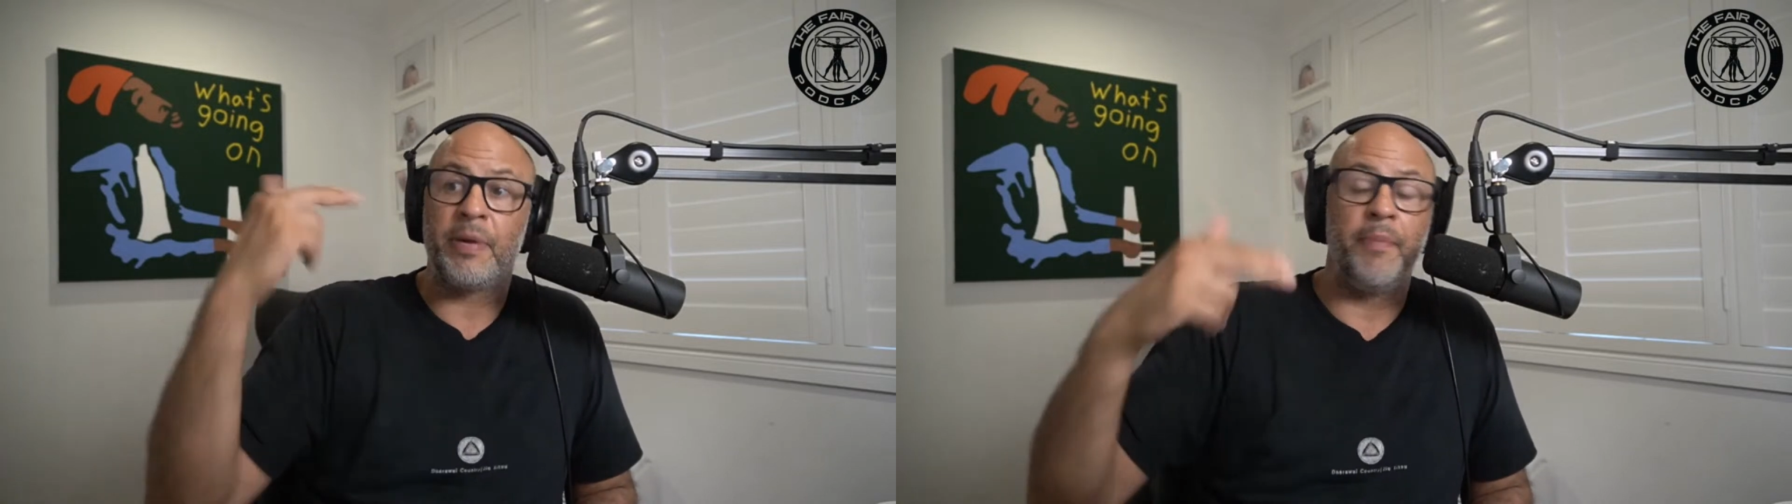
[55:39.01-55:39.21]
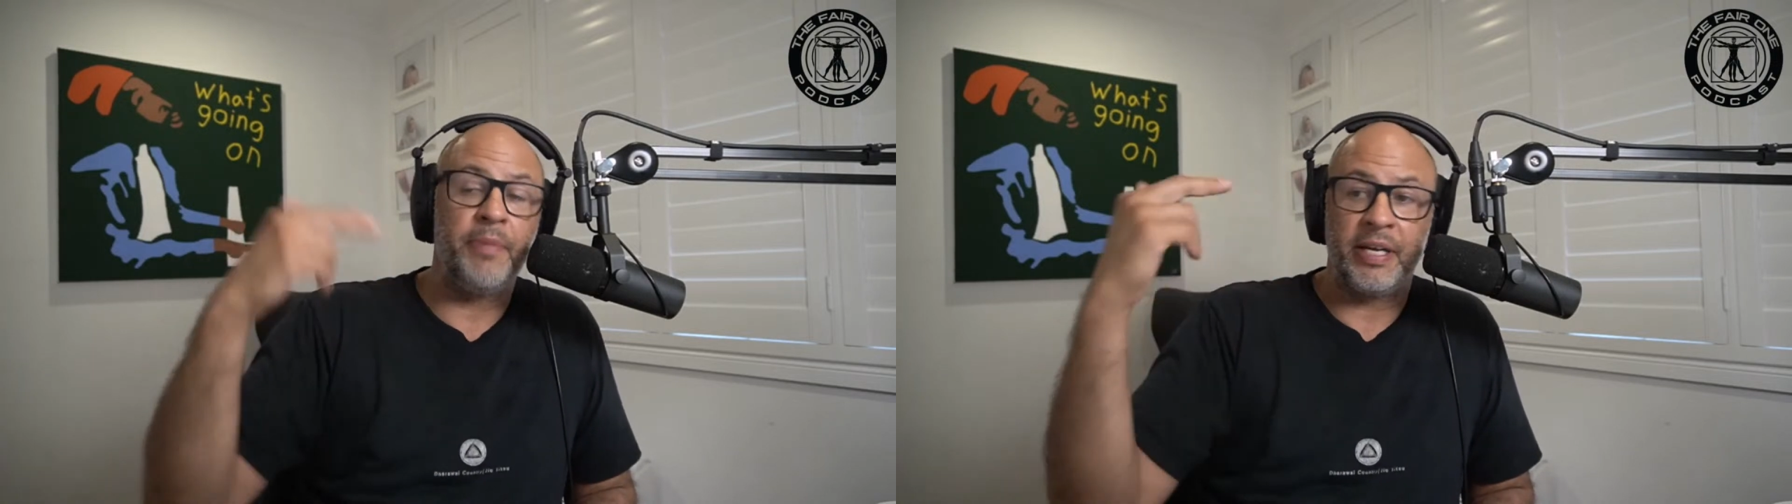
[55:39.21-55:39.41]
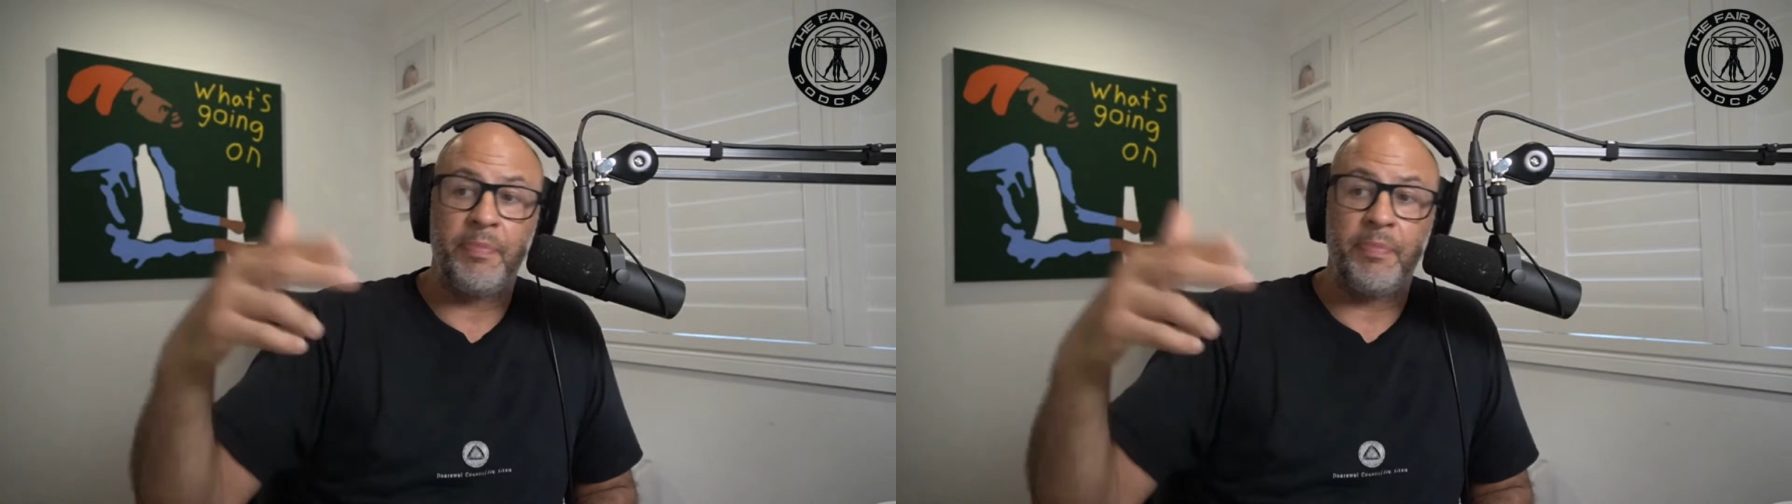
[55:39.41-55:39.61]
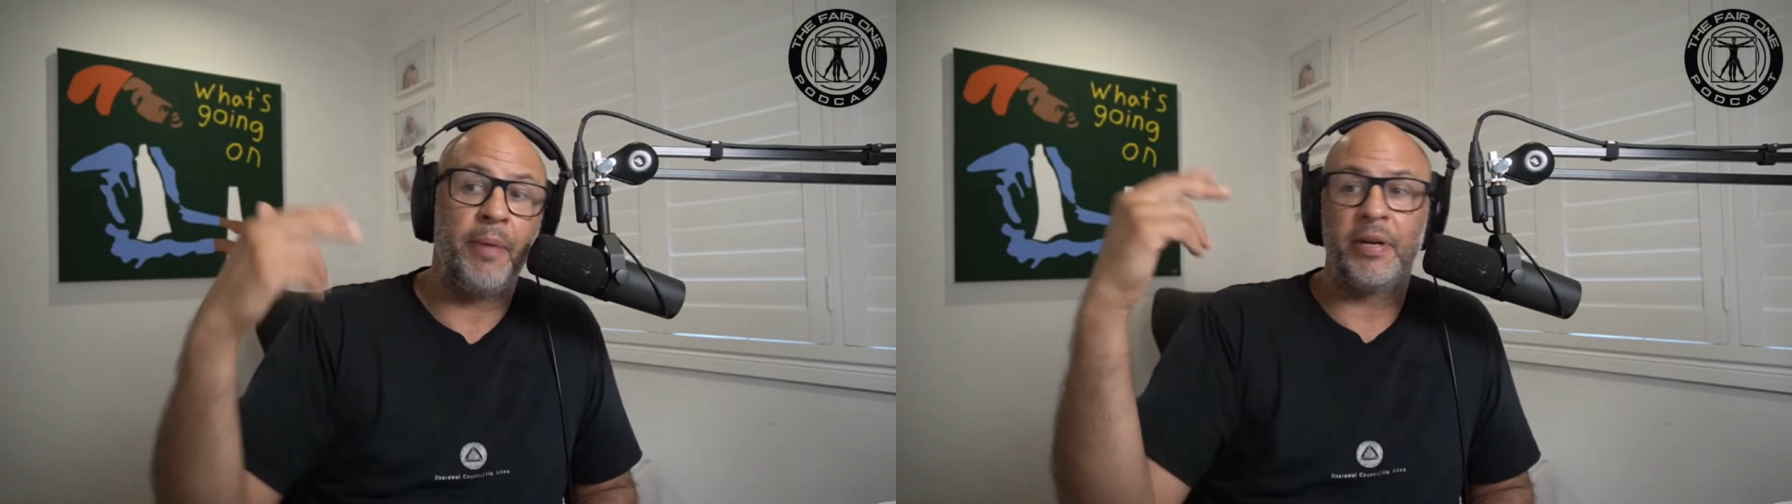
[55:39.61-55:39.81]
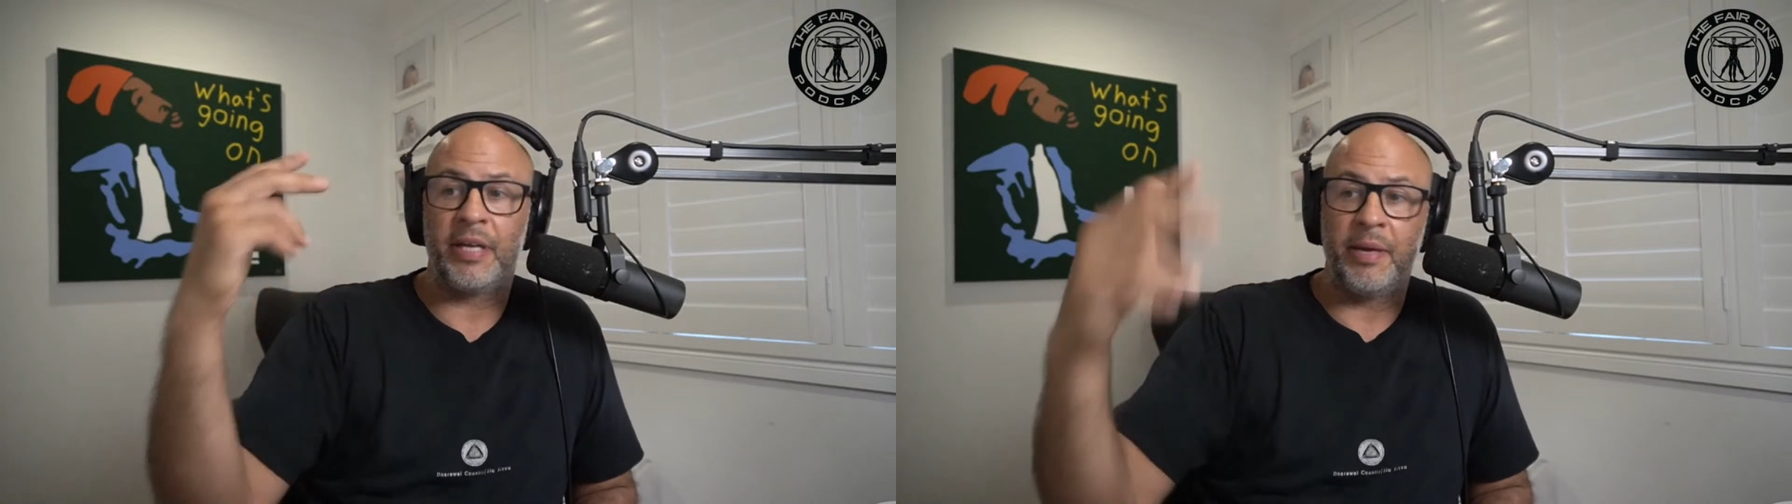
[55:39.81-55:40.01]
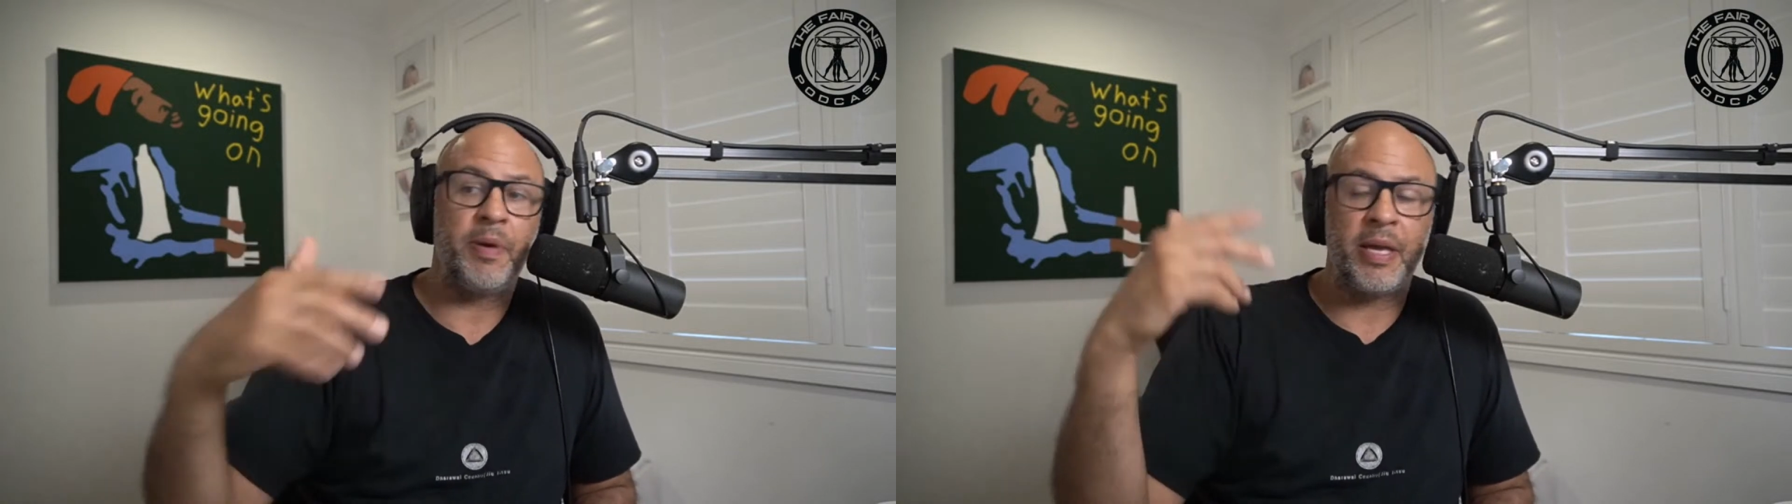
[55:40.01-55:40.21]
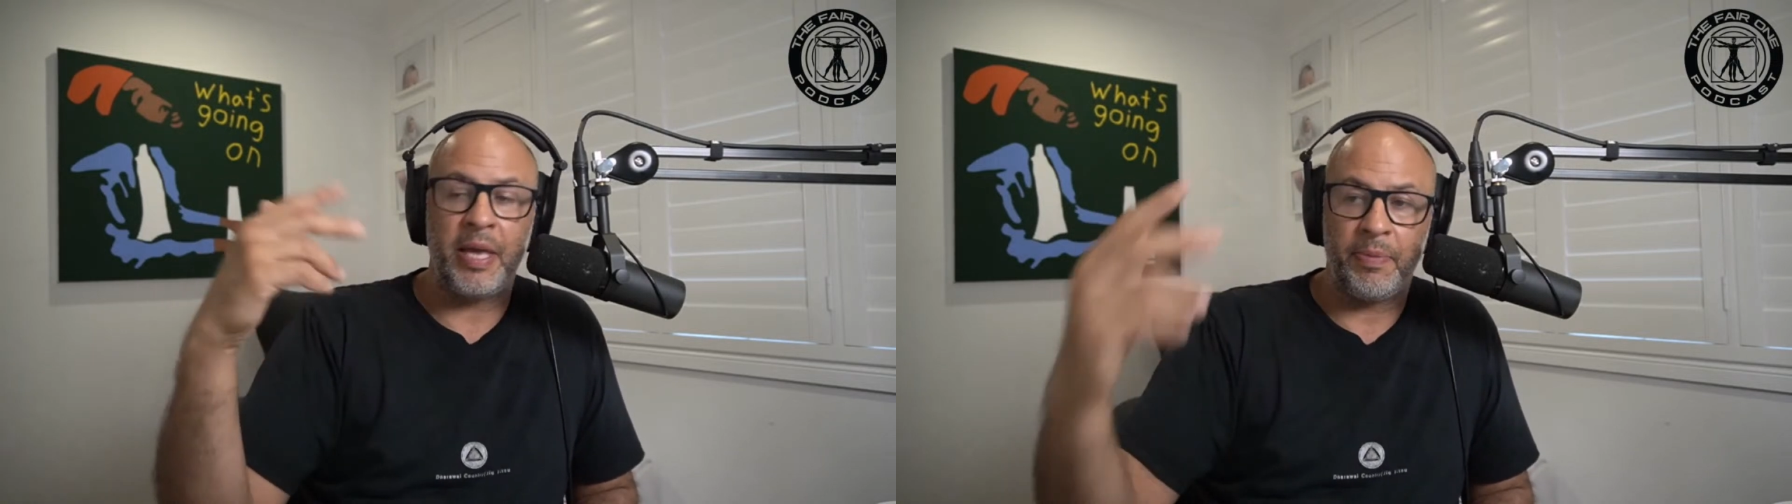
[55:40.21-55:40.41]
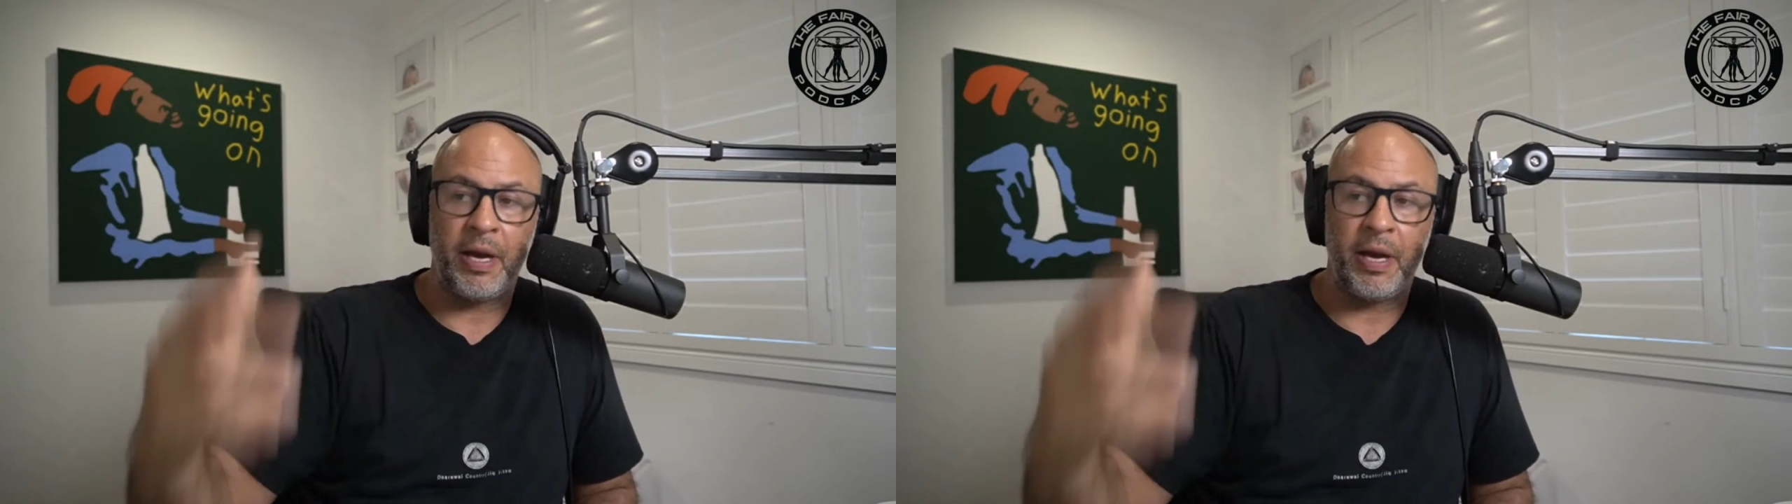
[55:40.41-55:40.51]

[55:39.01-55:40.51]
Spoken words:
coming and keep coming and keep